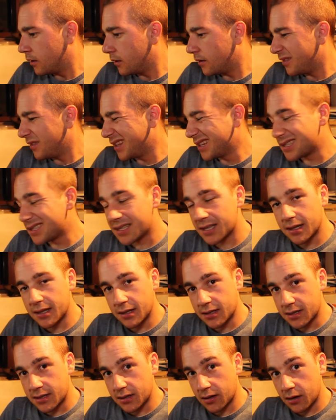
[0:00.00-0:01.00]
This
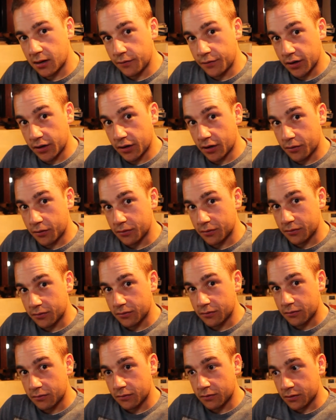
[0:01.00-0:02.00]
is a video
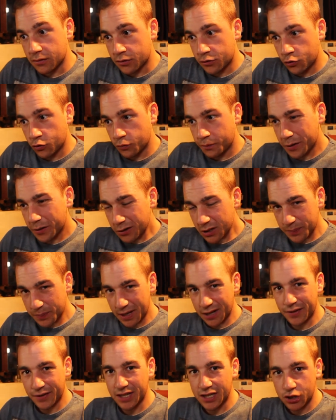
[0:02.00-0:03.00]
to build a
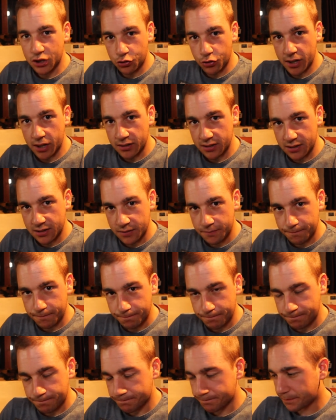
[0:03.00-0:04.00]
bit of interest.
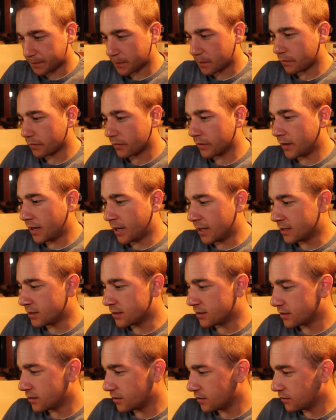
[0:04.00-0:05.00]

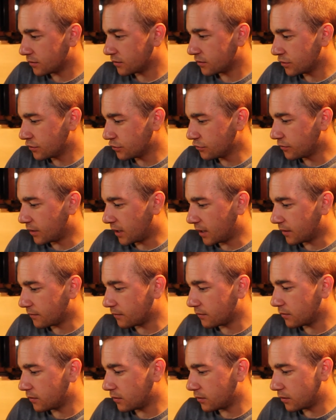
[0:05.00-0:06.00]
And to do that,
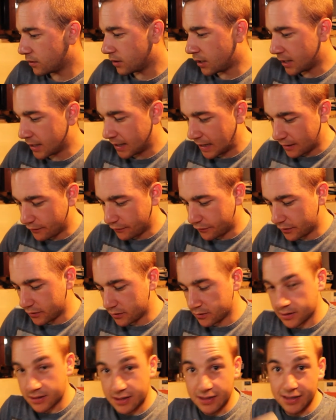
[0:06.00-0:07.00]
I have
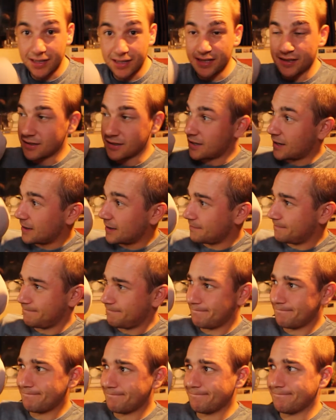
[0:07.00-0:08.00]
the Steezers hat,
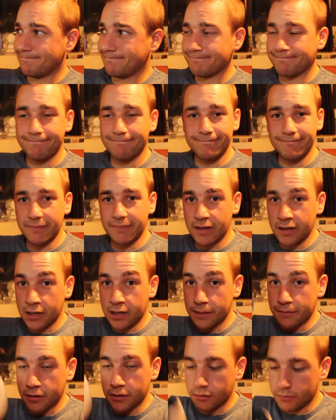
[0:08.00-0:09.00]
and
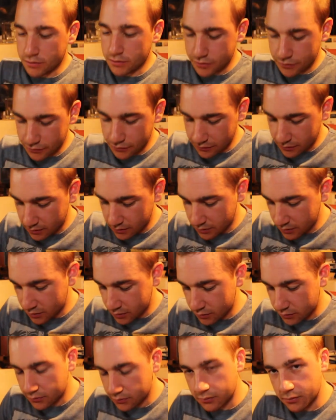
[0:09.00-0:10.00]
I'm going to
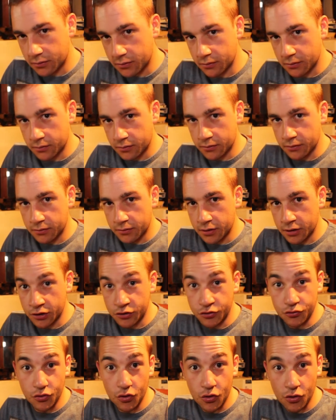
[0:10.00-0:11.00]
do a
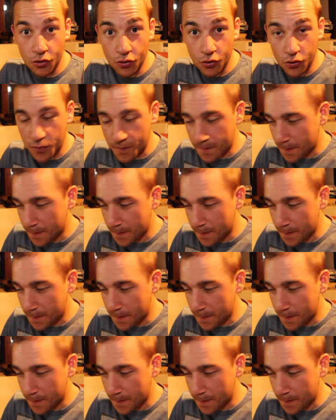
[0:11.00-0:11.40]
draw.